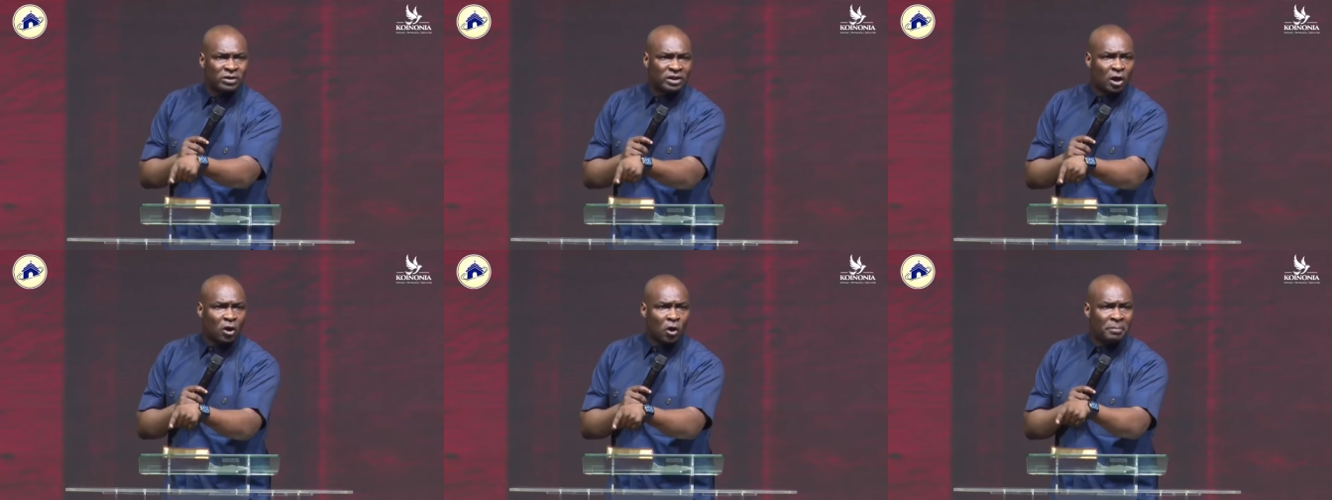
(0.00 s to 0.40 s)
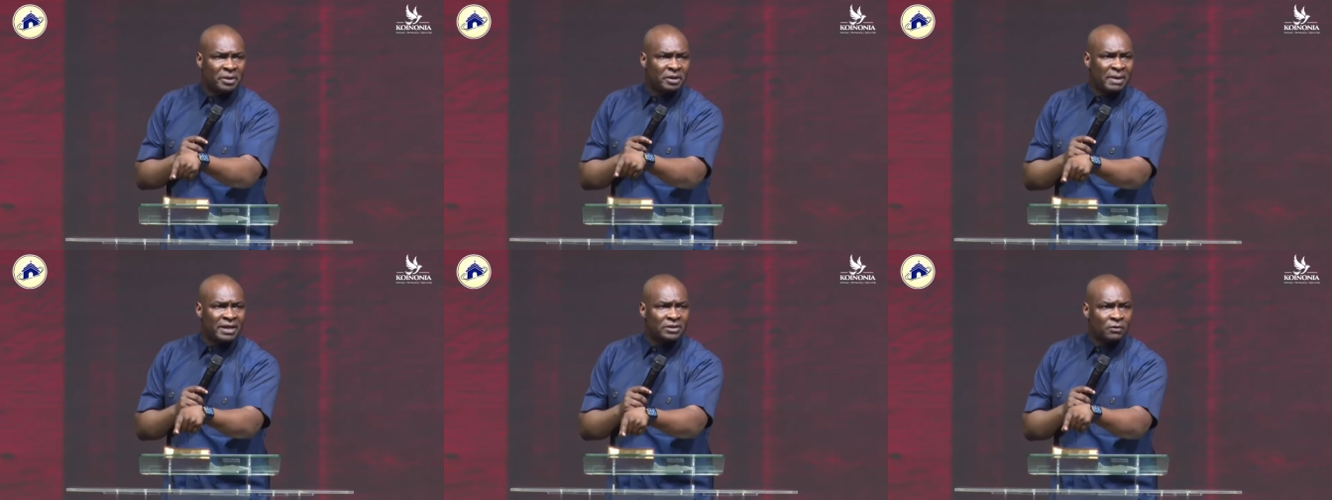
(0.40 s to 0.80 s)
the
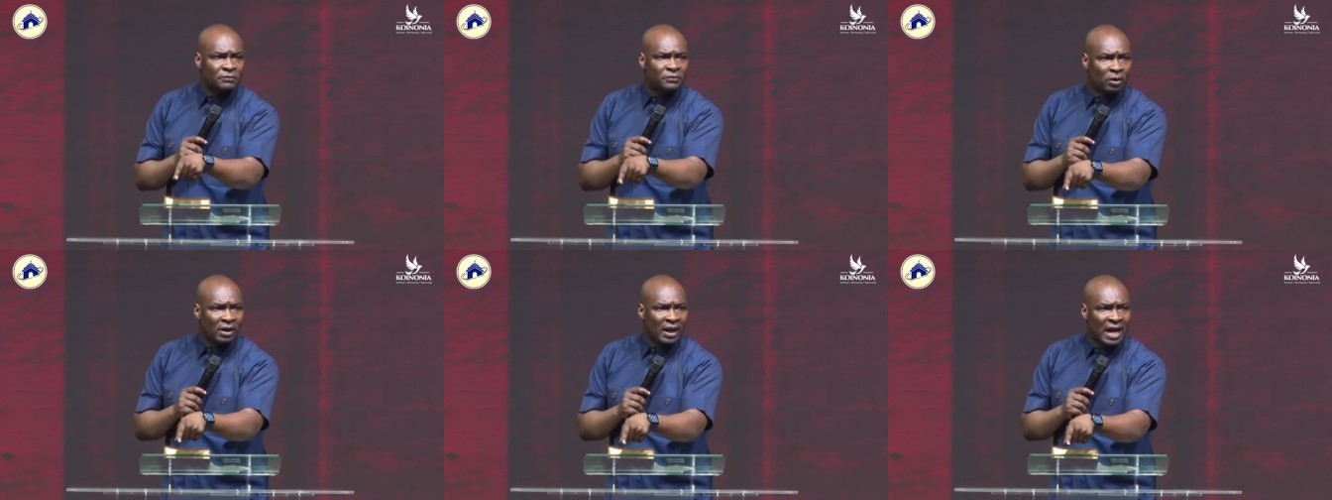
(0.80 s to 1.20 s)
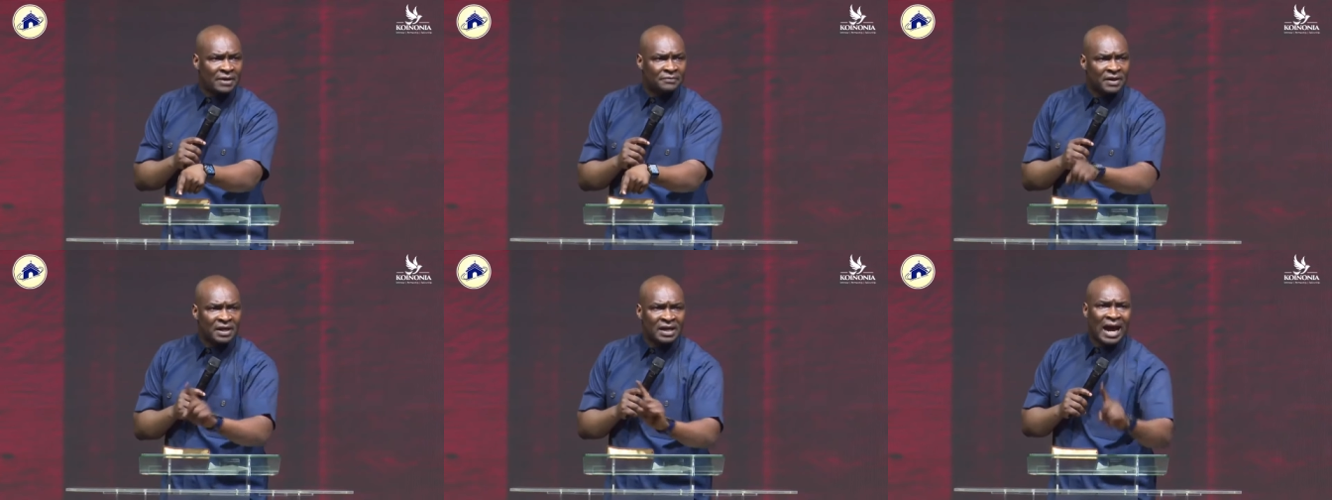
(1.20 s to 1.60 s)
commitment of your
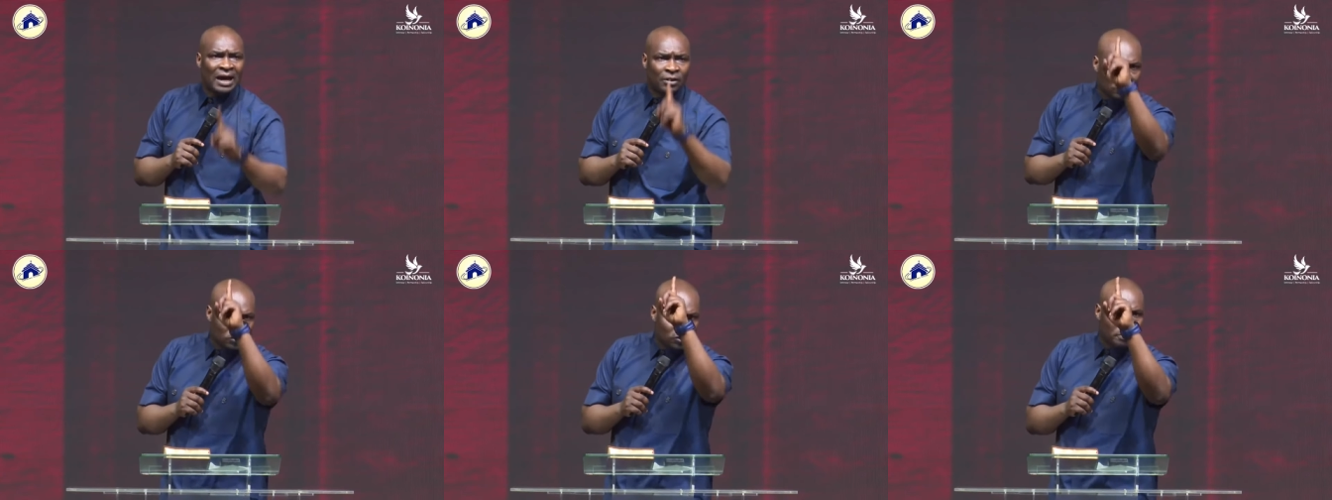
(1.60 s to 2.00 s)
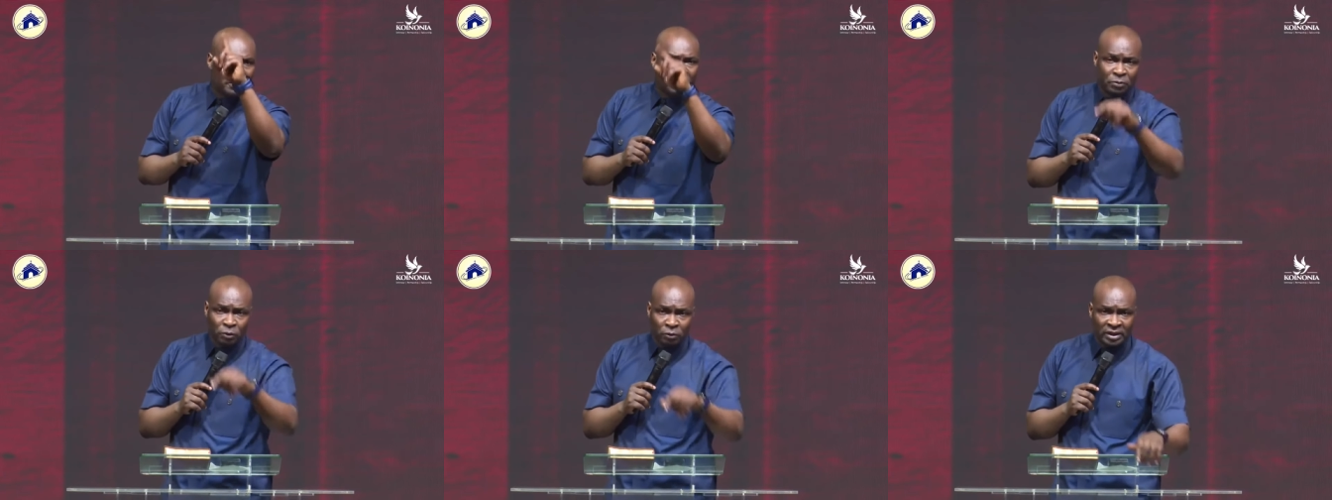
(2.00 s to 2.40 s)
life and also be
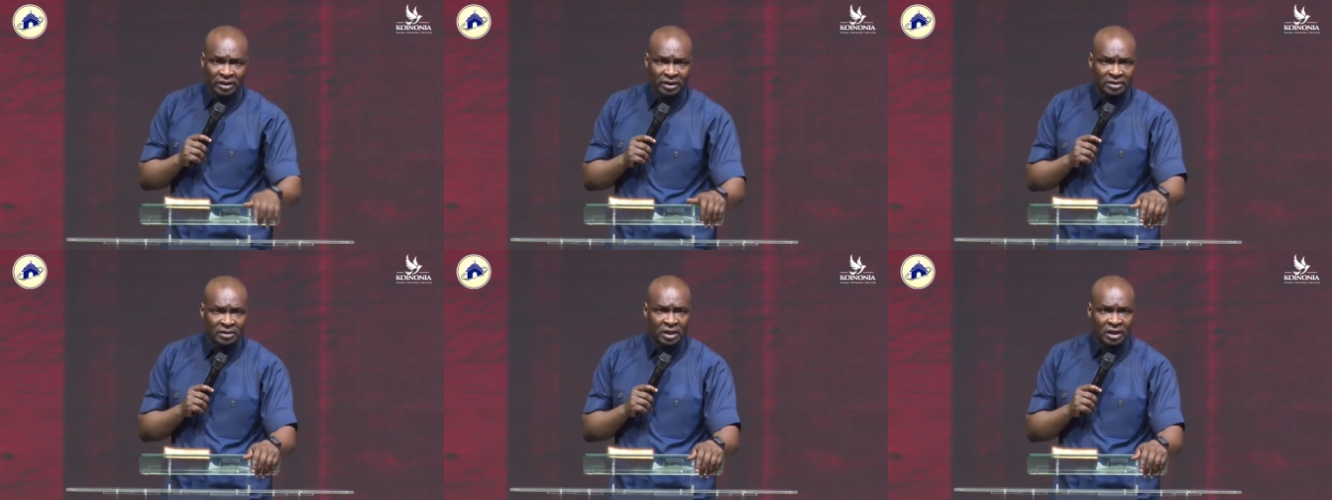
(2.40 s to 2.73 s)
building it.